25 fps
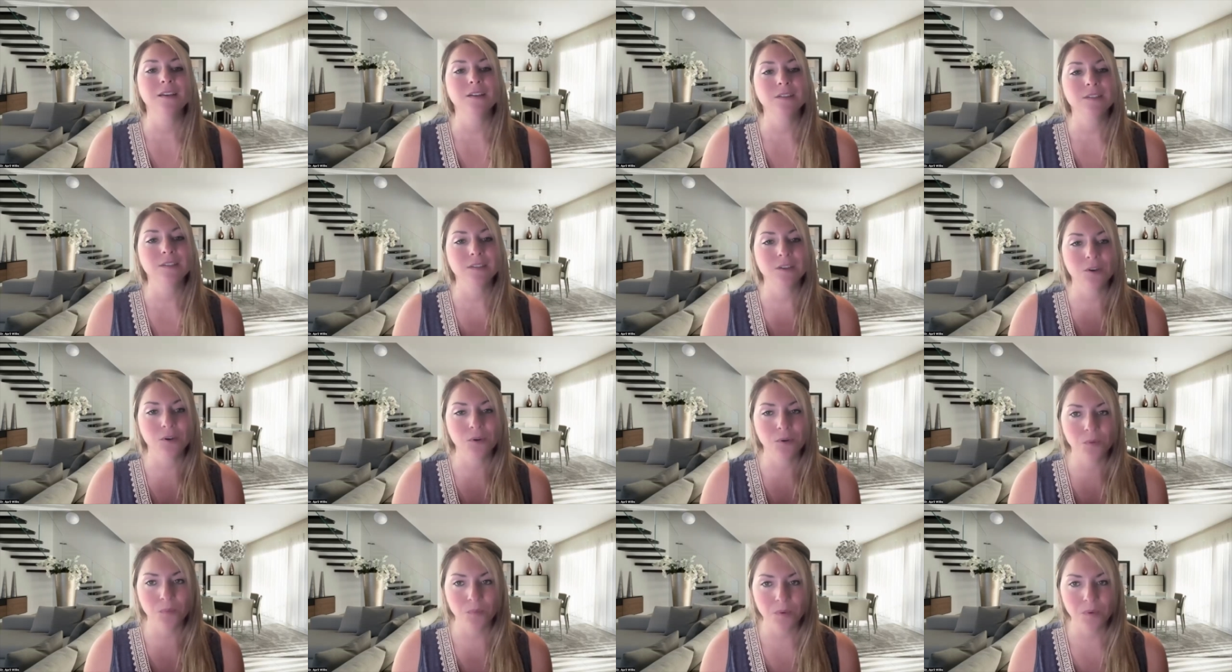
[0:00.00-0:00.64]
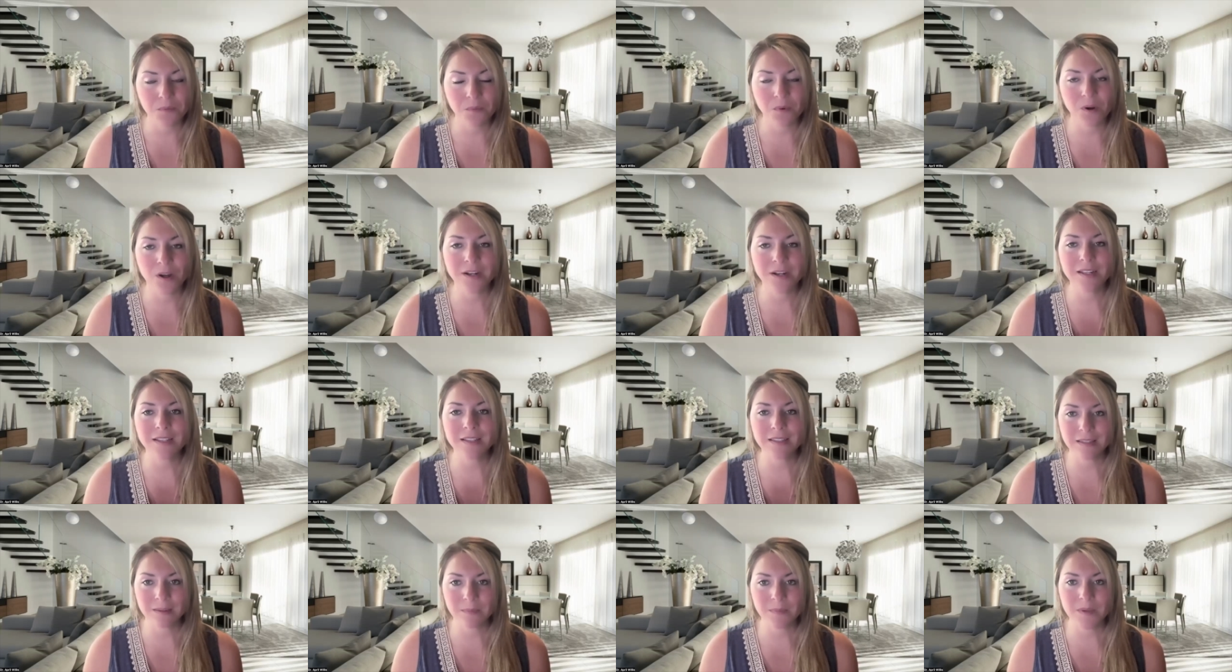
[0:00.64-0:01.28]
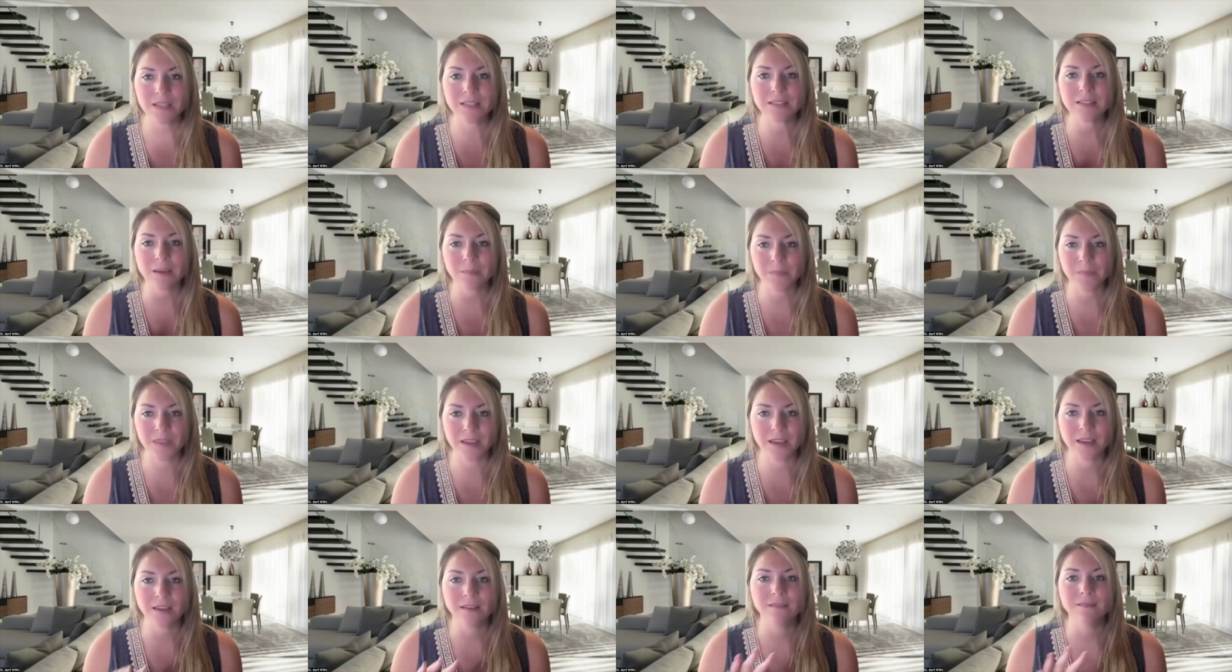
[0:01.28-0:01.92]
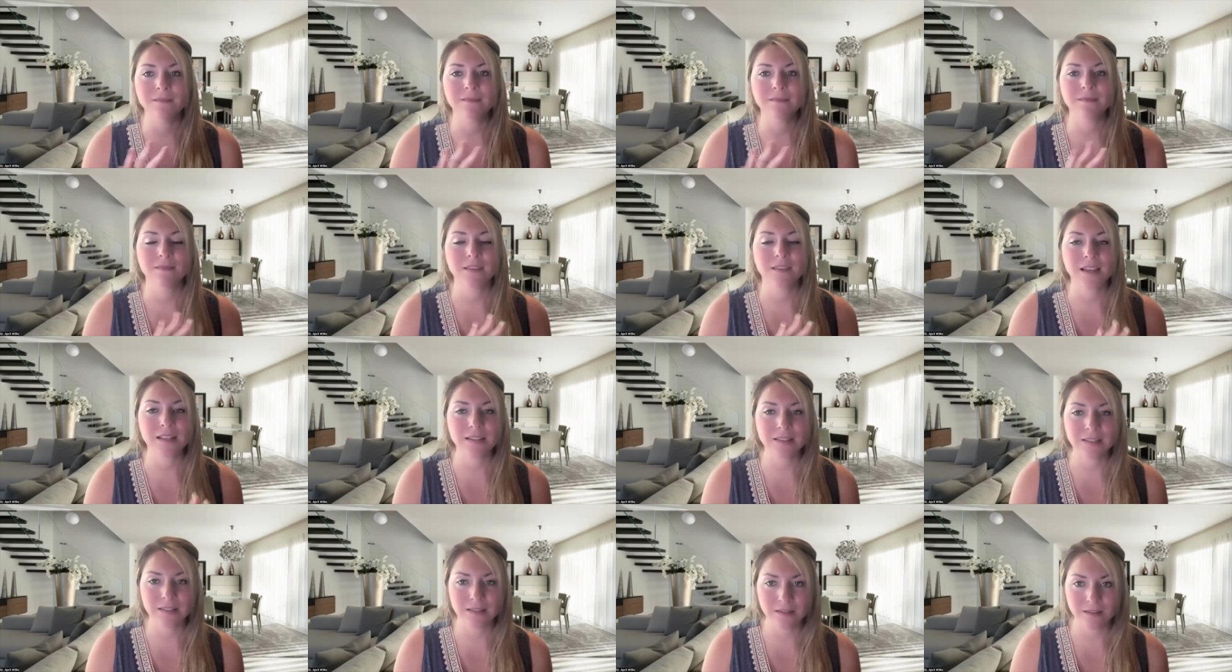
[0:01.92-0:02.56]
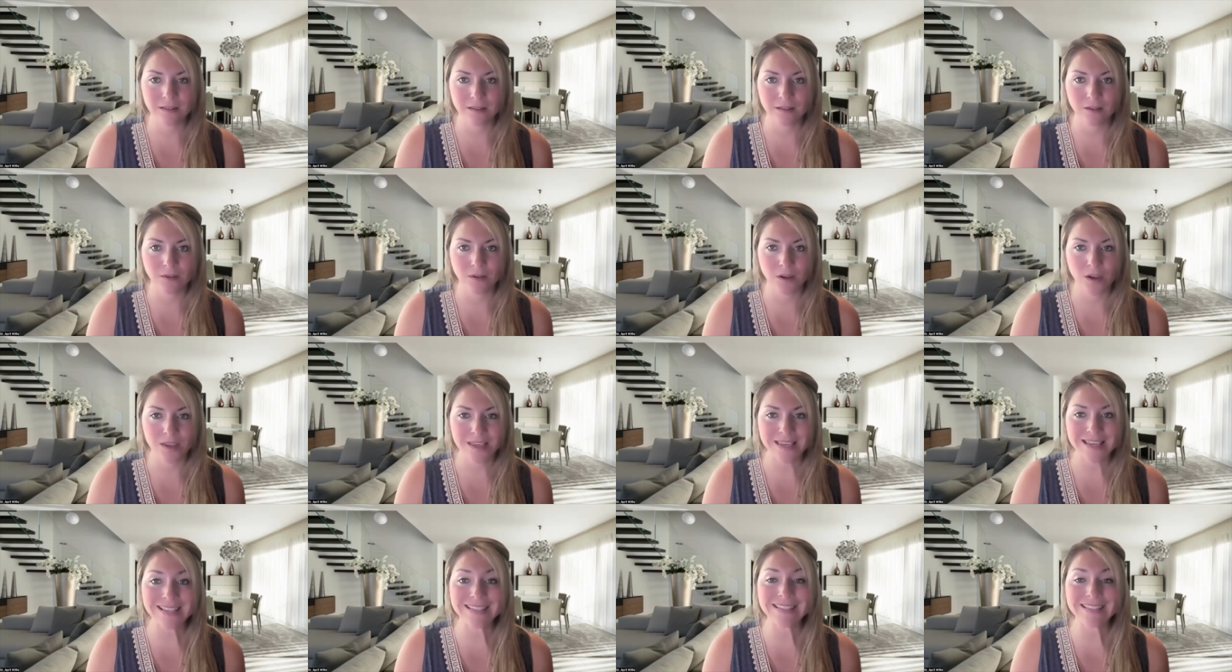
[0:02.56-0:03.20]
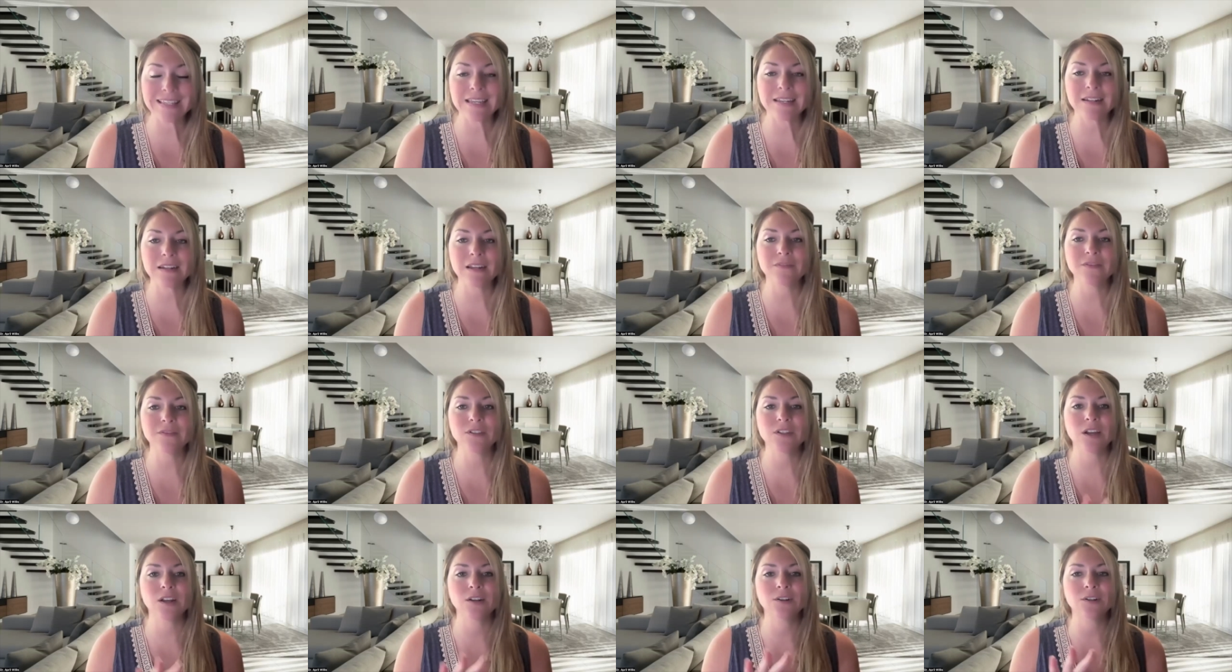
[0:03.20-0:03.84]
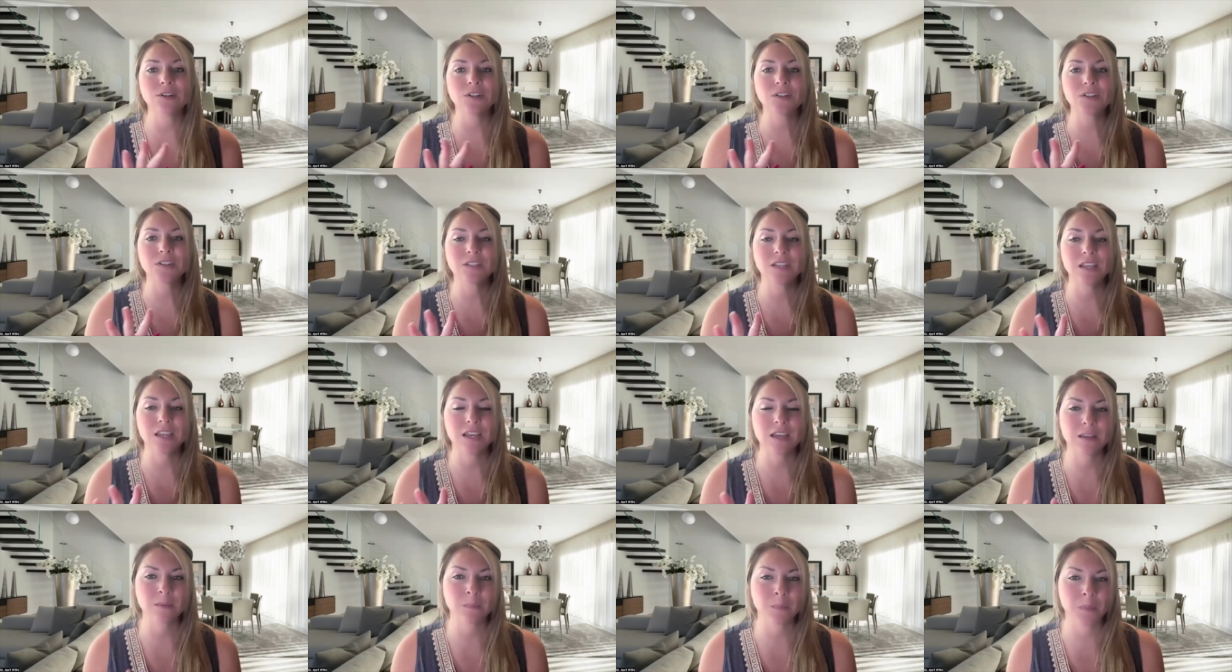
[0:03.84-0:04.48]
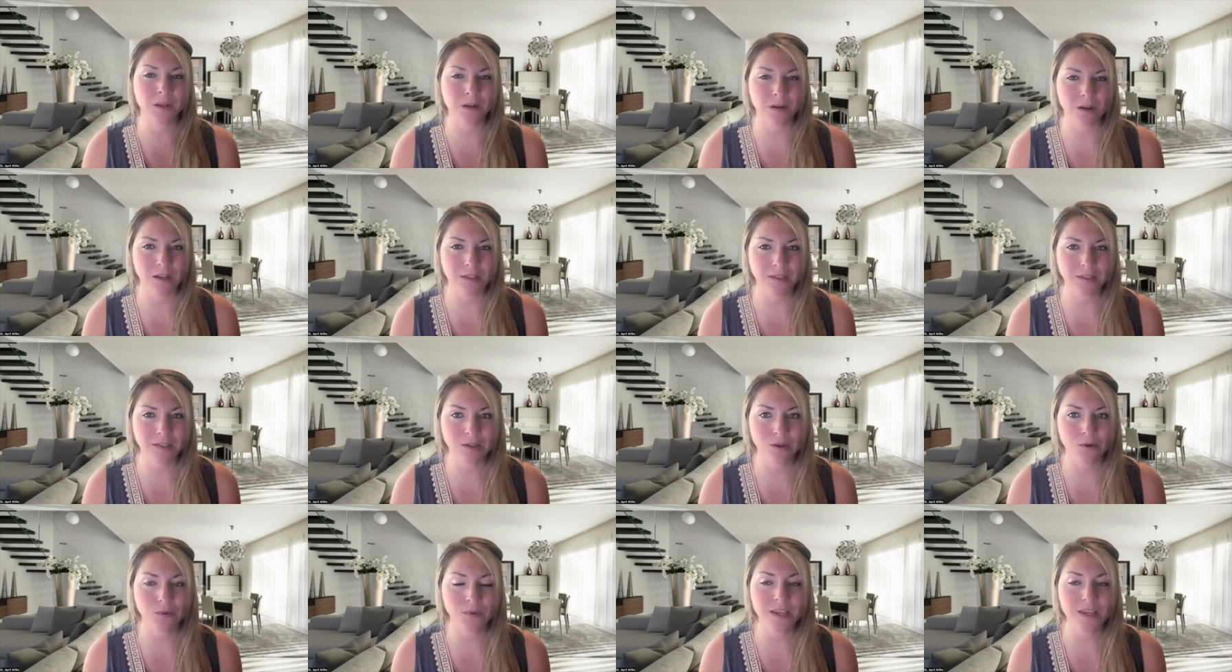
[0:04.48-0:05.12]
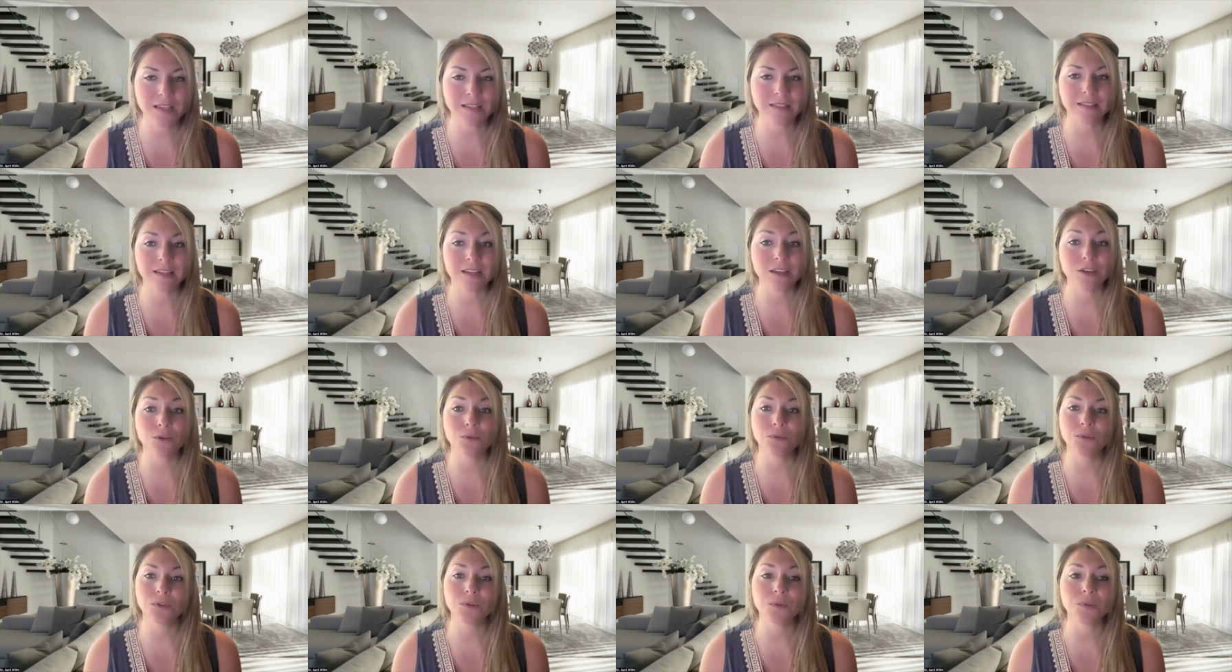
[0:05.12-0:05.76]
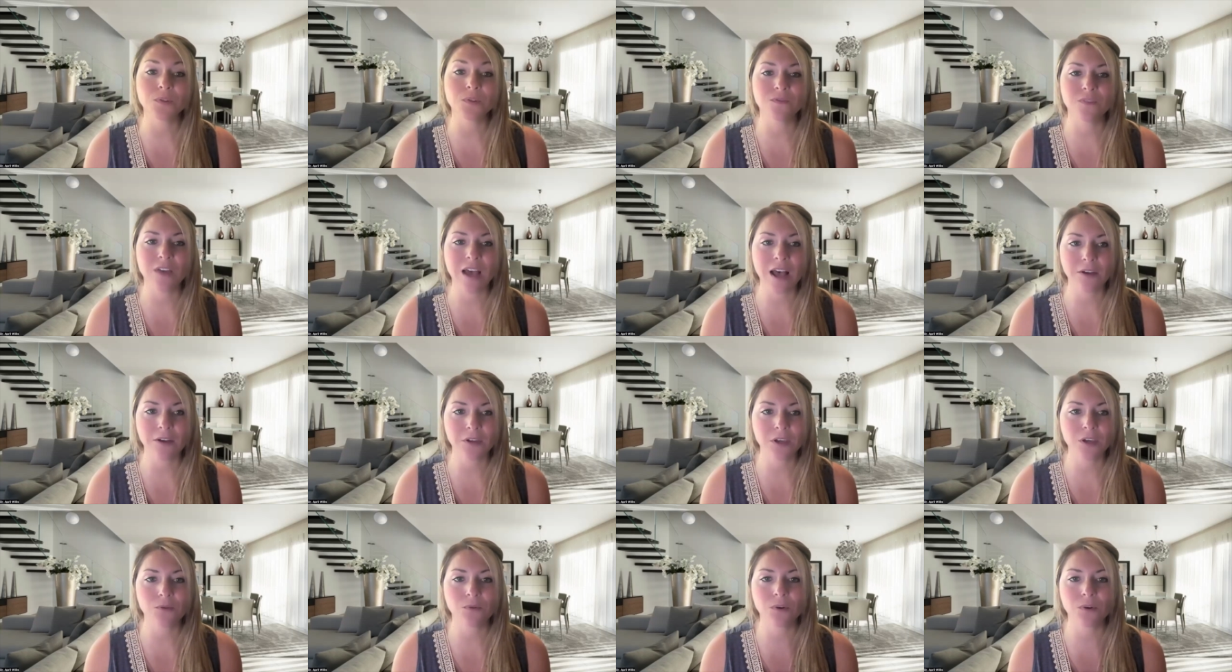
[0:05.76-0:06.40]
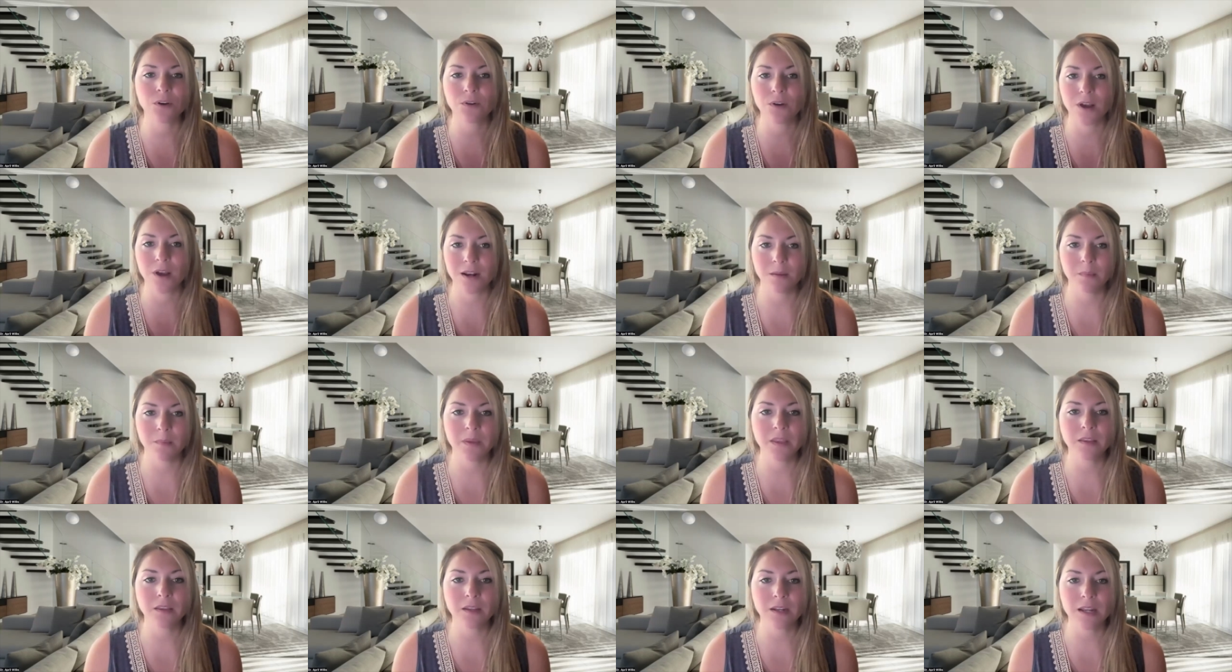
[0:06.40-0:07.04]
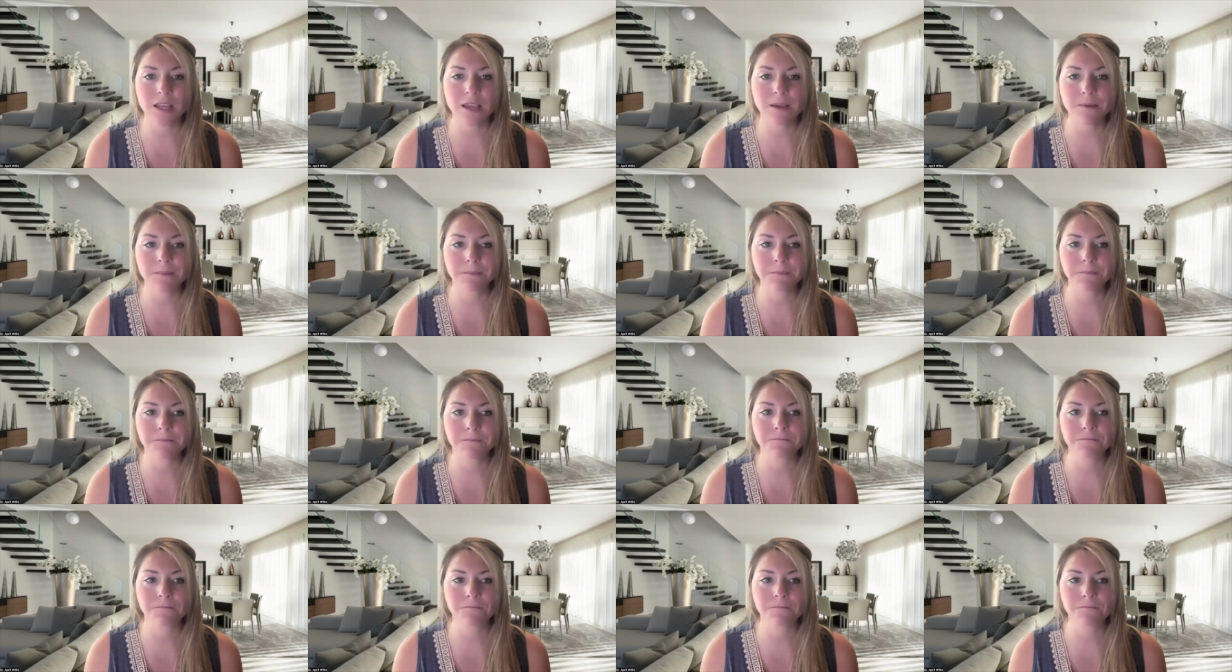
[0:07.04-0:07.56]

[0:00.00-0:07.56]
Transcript: So we want it to be something that's easy enough to understand, but not so easy you lose value or credibility.